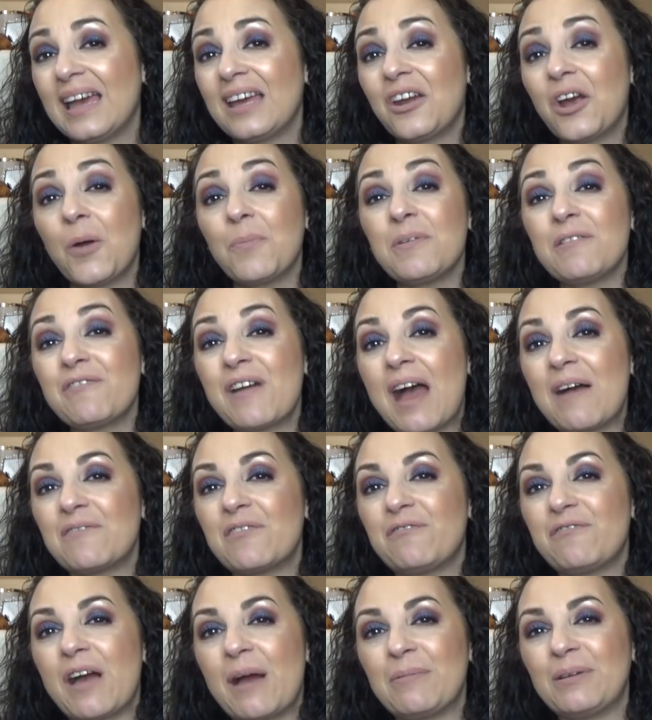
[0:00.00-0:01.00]
And I hope you have
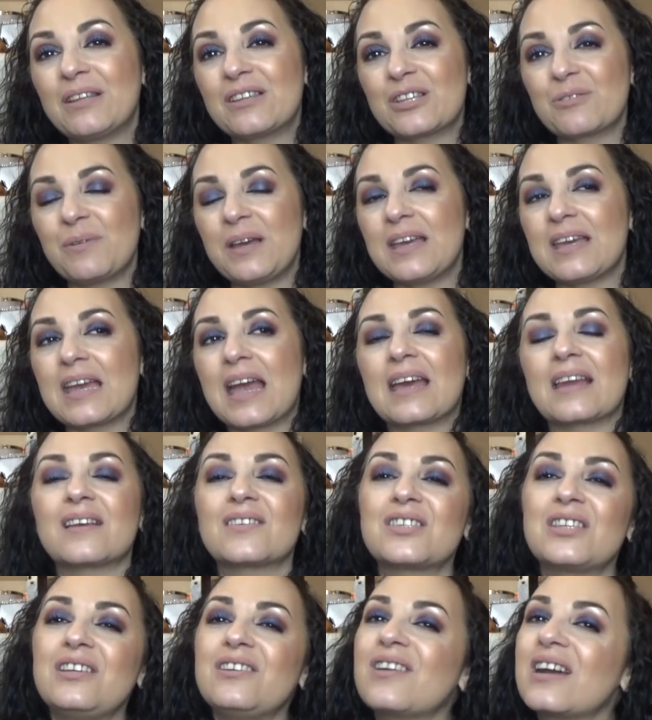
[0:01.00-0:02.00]
a fabulous week. And
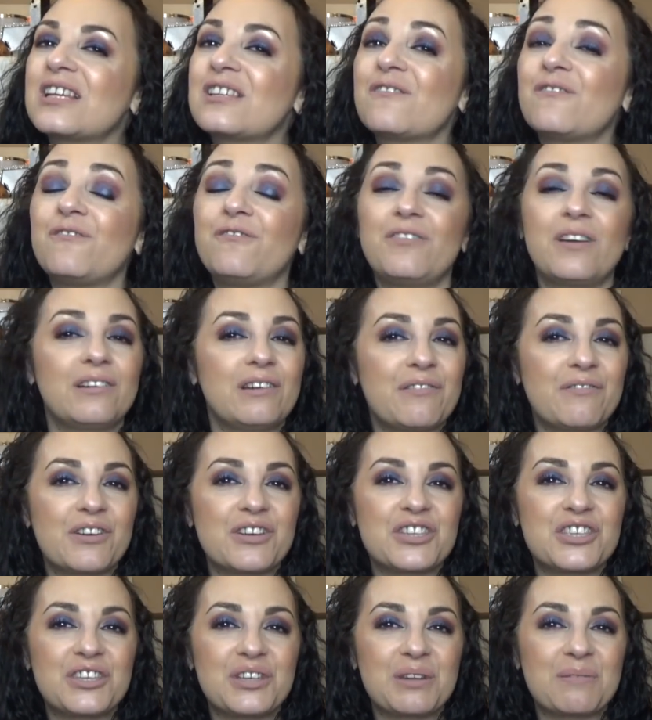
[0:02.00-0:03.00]
I'll see you guys very,
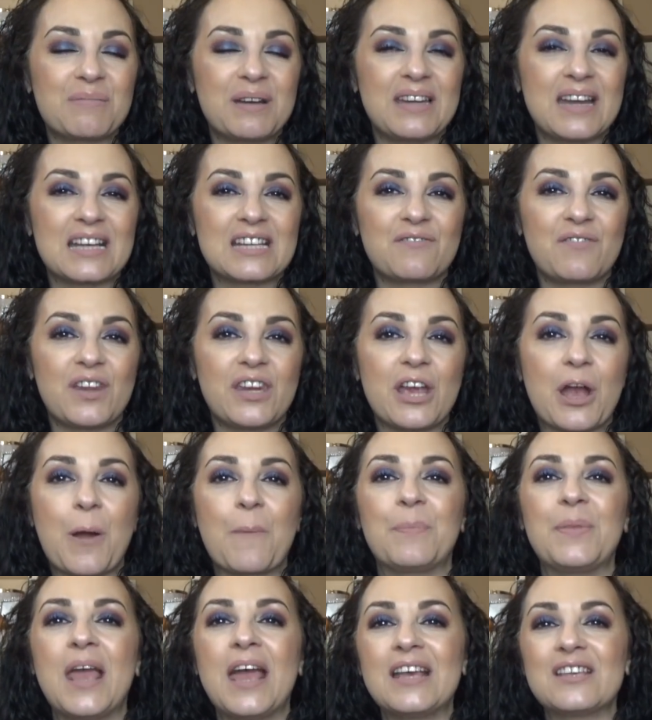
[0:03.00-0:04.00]
very soon in my next
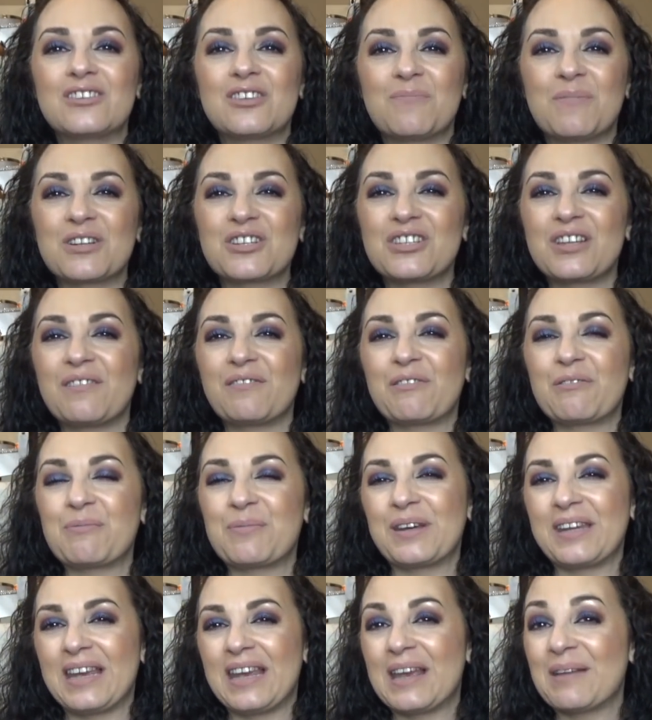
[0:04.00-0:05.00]
video. So much love,
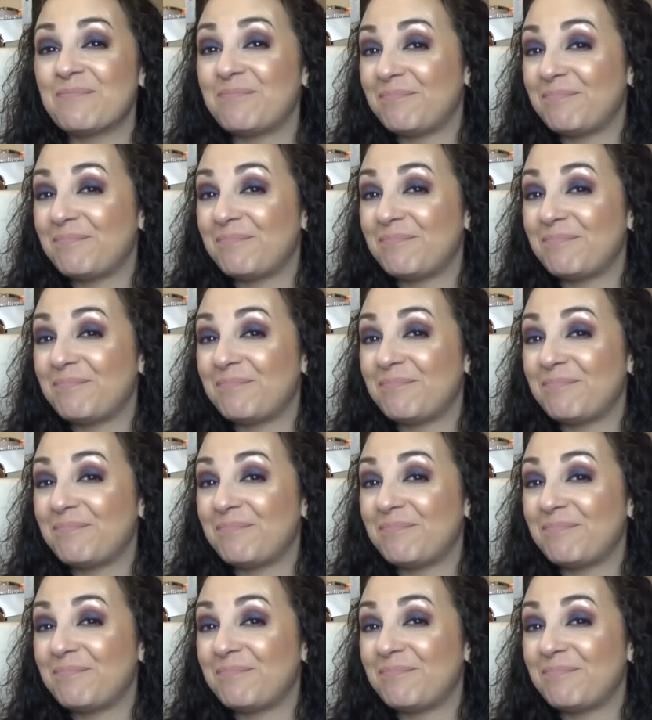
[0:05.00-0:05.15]
everybody.